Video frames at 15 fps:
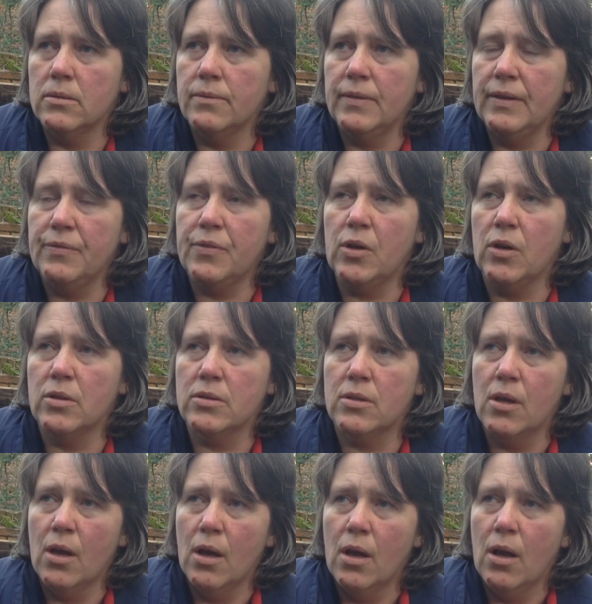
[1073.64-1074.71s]
we've got
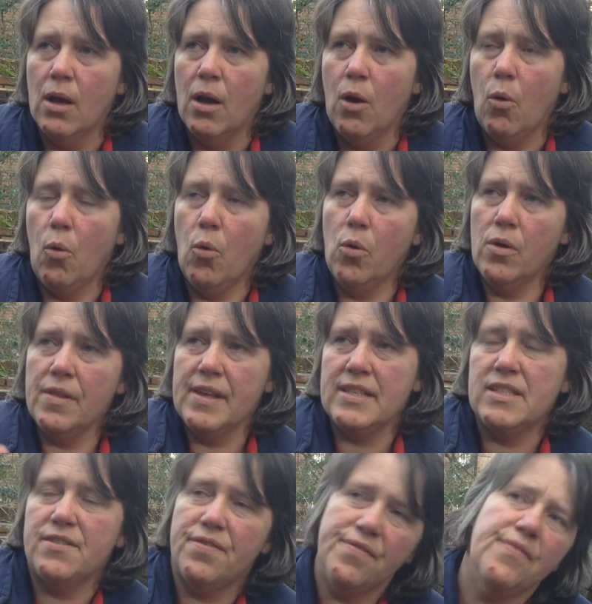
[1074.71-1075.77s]
all
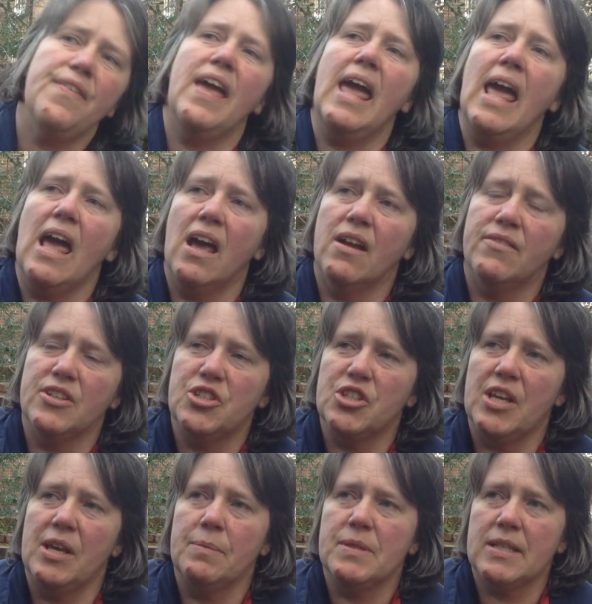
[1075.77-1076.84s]
this fear which
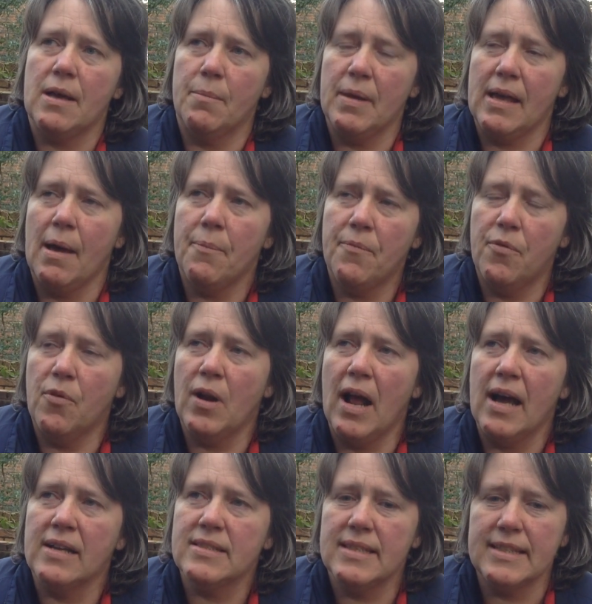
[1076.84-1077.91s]
keeps coming up for us.